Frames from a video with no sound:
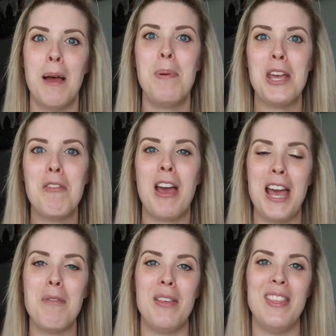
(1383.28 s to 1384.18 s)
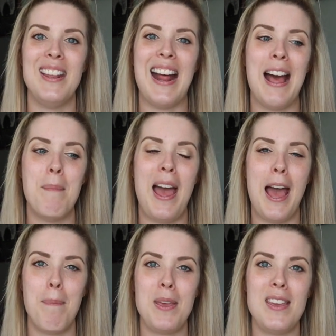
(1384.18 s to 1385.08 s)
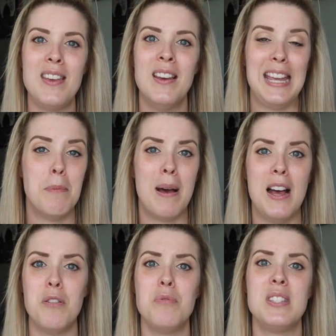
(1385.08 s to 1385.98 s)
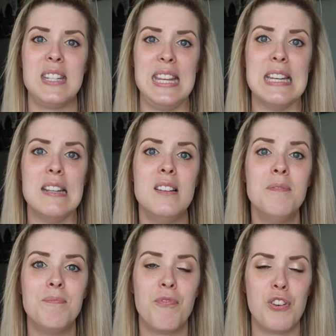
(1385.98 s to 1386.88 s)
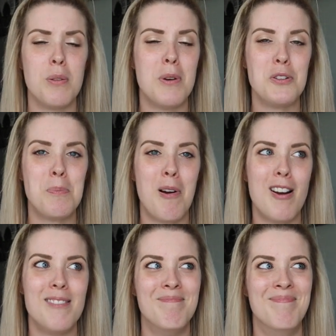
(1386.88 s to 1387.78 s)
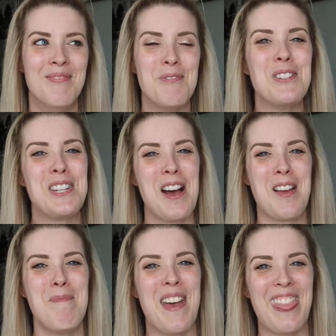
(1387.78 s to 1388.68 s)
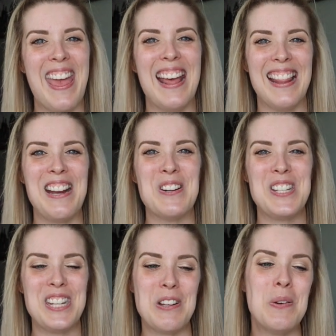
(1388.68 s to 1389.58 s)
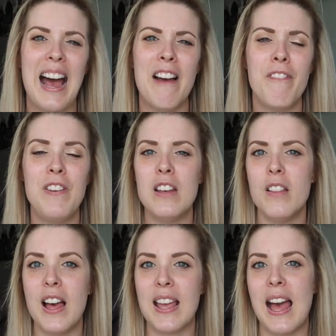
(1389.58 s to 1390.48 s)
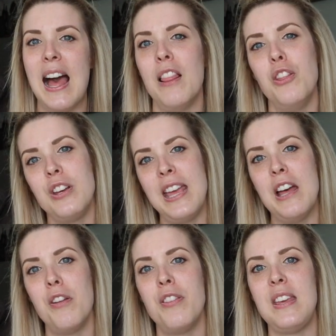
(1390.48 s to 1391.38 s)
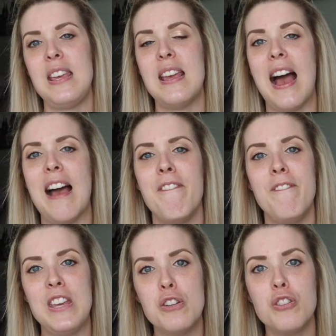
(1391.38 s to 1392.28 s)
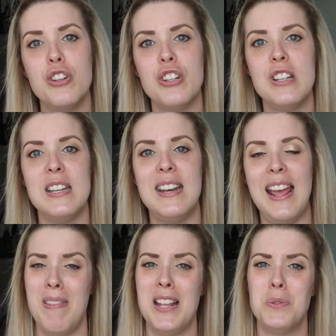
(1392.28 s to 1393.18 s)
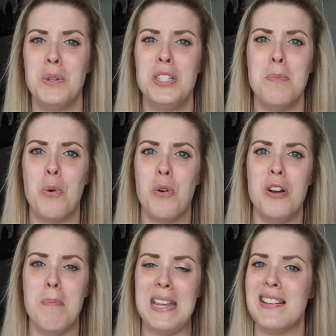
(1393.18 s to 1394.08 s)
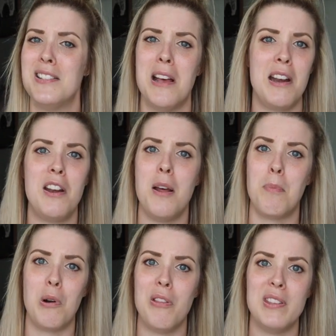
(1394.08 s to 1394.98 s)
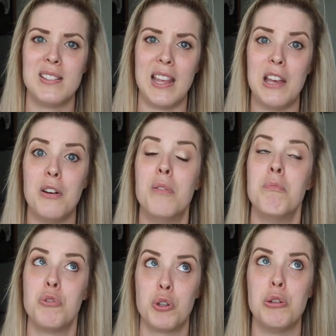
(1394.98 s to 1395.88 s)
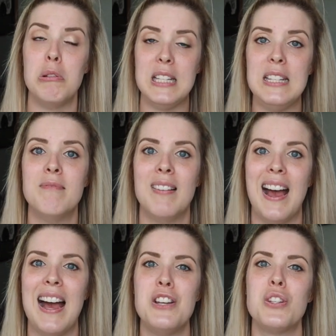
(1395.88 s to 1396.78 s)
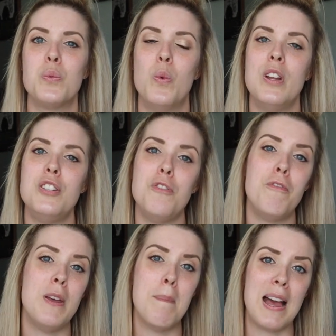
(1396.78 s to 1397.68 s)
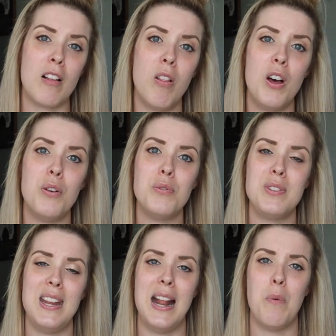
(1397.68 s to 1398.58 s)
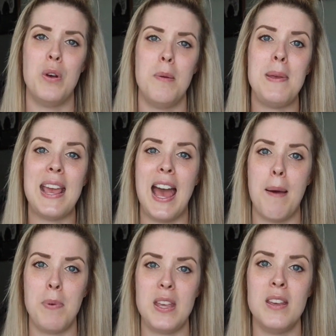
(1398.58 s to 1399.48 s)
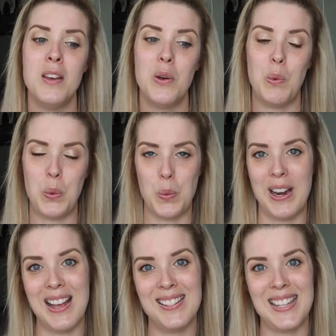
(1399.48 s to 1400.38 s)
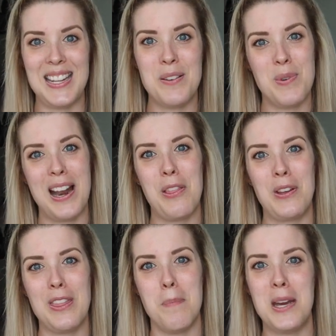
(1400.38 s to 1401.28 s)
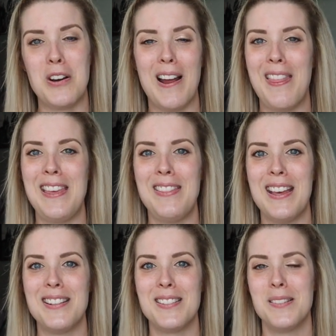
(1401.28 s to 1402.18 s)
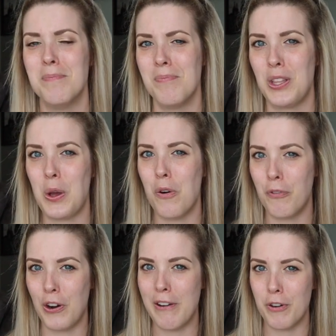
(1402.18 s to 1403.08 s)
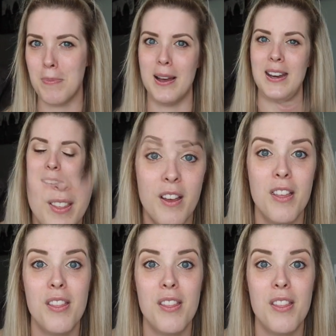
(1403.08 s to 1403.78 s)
I'd be okay with it. I'm happy in my own skin for the most part. We'll talk about that later too. I feel like I look healthy. I feel good. That's what's important to me. It's not a number on the scale, truly. I just want to fit my clothes, and I want to be happy with what I see when I look in the mirror. I think that's the goal for everybody.